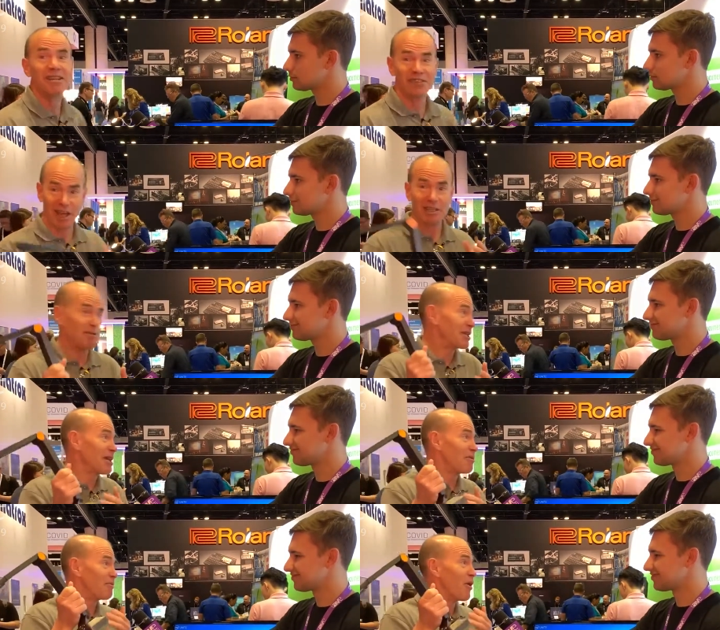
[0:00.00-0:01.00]
Speaker 1: document
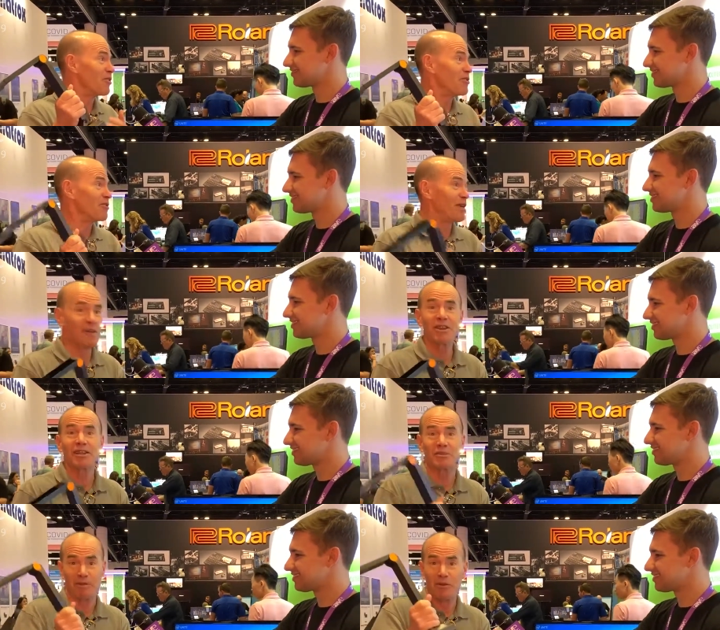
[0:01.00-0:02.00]
camera partner. I think
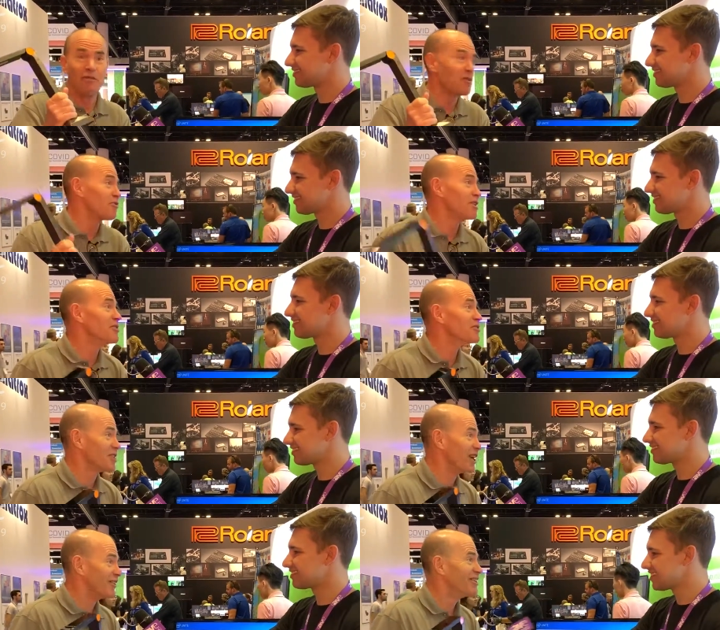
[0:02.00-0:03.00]
it's been over
Speaker 2: three years
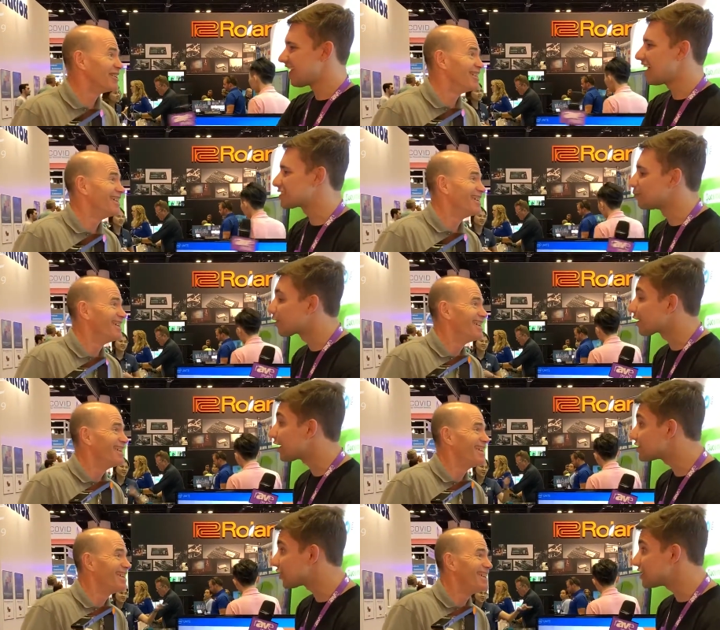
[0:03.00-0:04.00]
now. Awesome. Well,
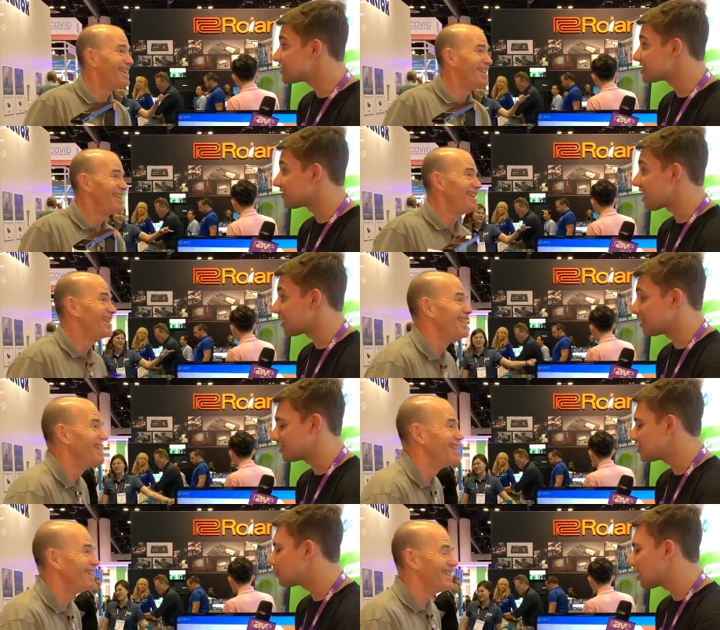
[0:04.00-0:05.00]
congratulations on that. I mean,
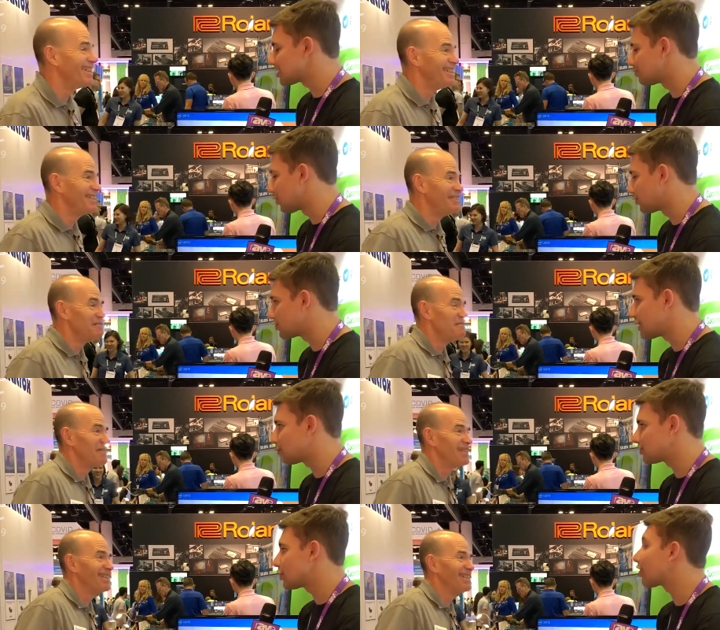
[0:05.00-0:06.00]
super awesome partnership.
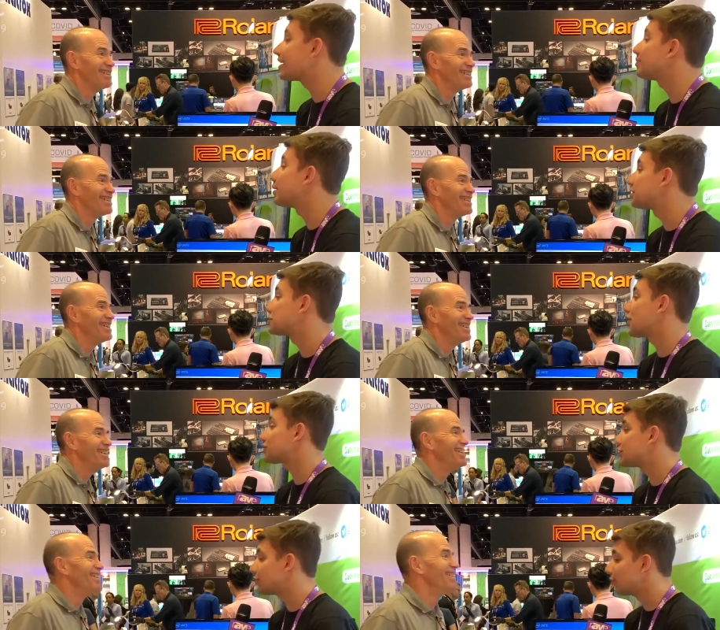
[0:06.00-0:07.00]
We're so glad to be able to talk
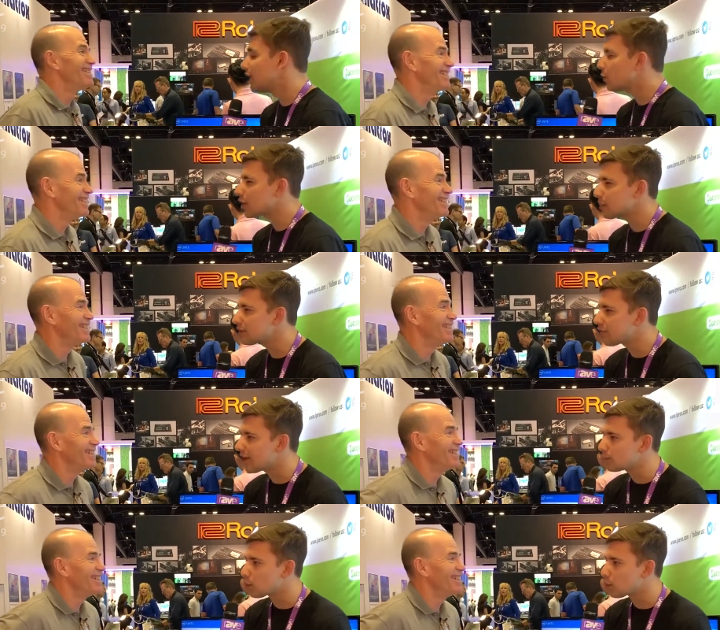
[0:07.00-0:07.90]
to you. Where can we find more